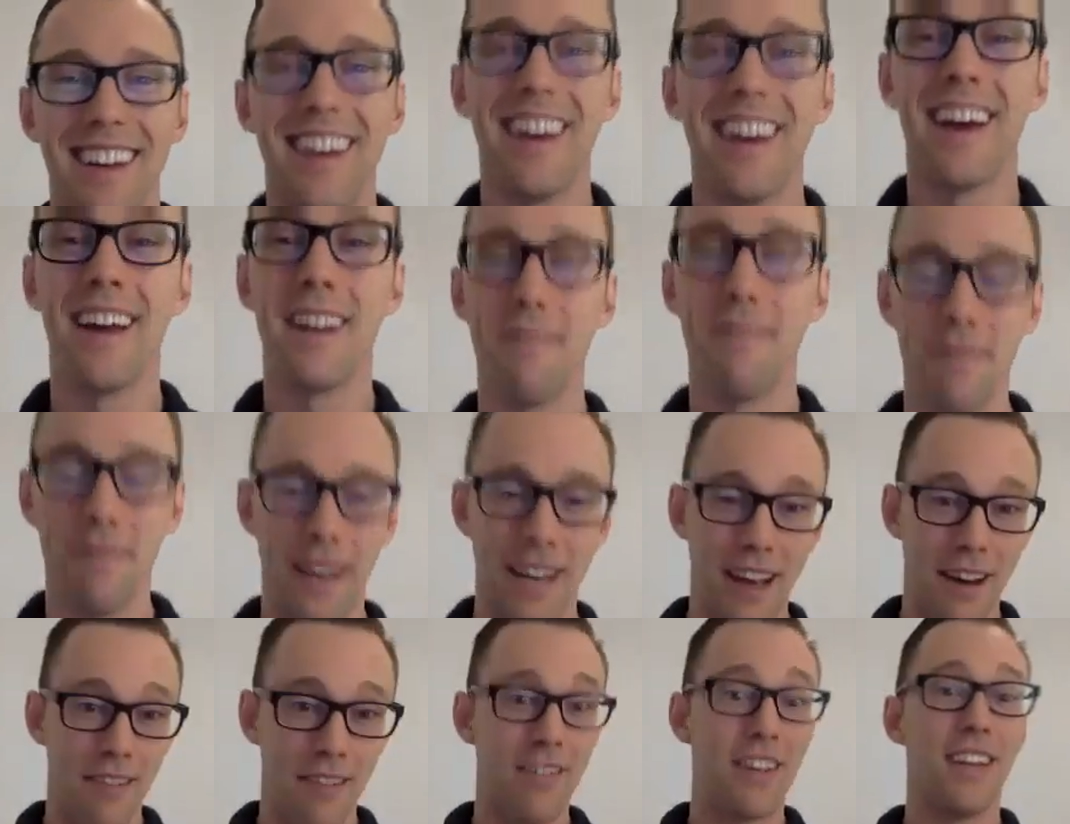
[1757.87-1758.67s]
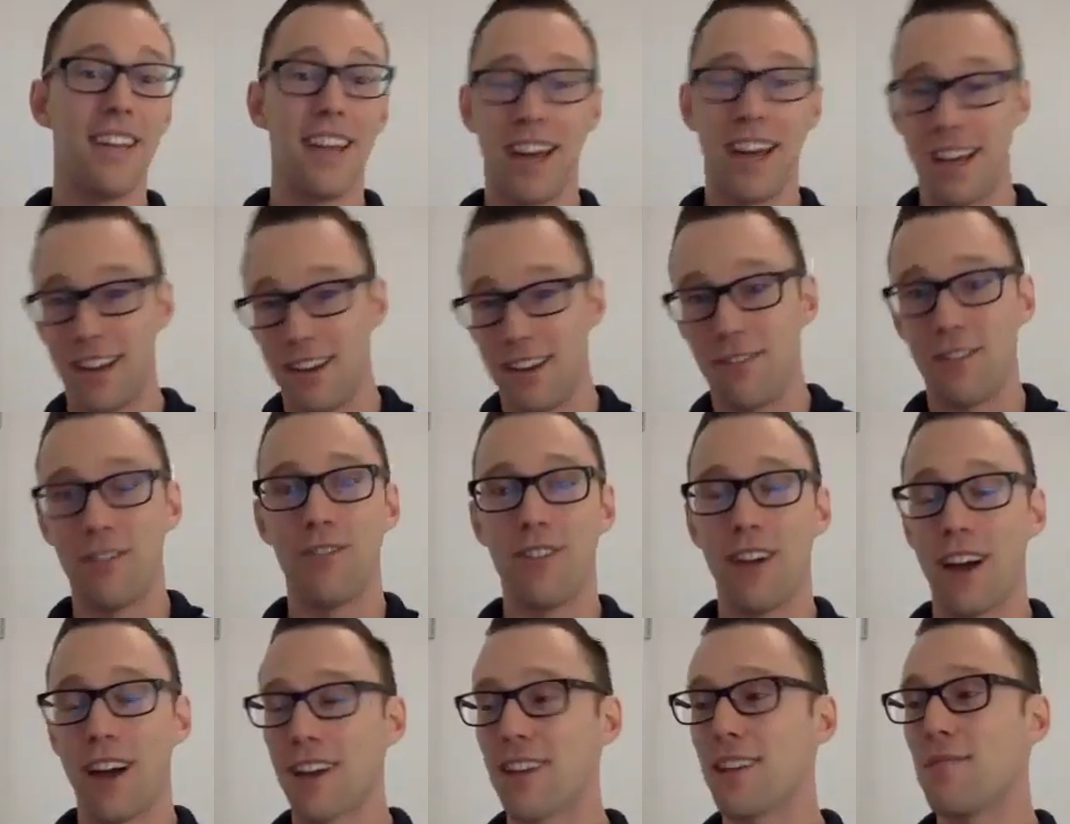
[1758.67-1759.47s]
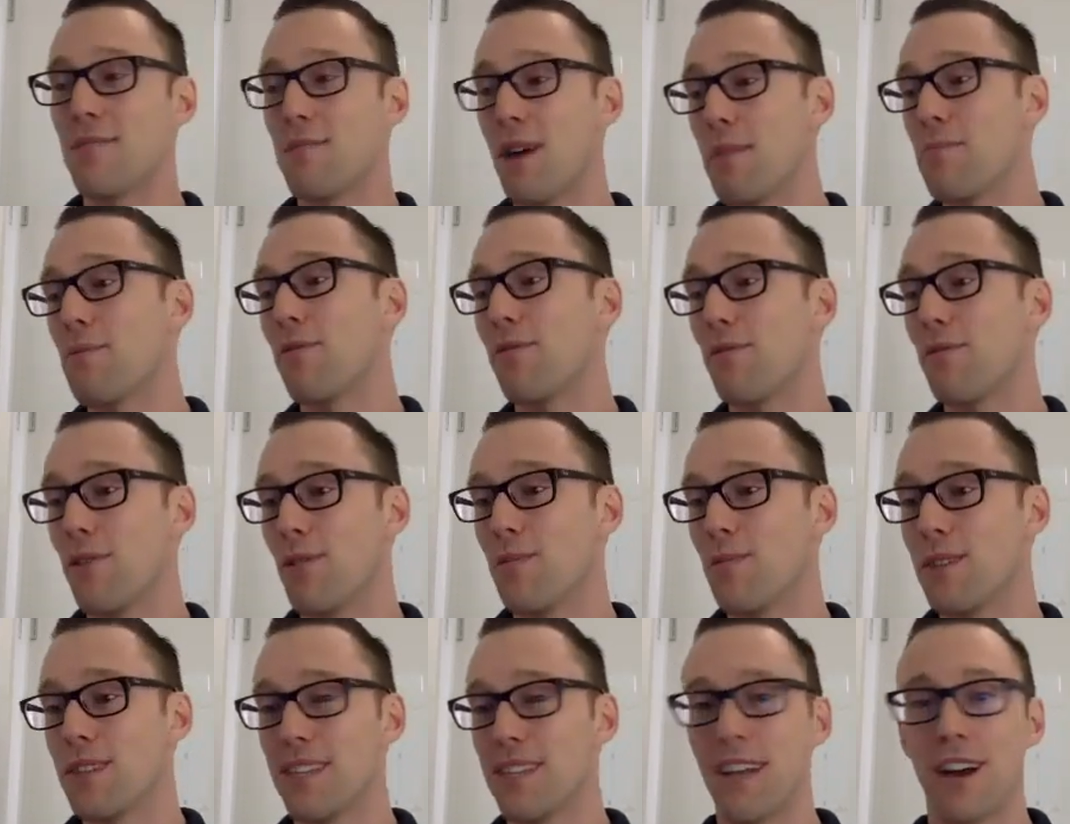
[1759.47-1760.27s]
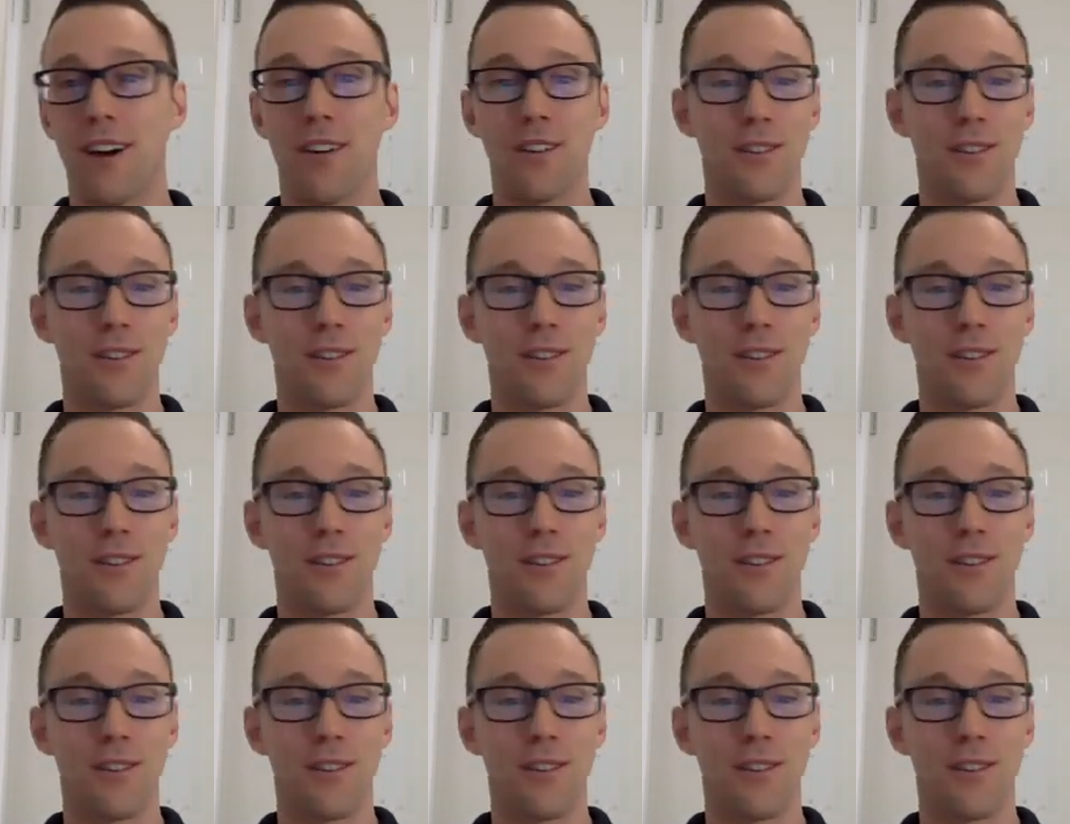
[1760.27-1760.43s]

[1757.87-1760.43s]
And it might have a negative effect on my performance now.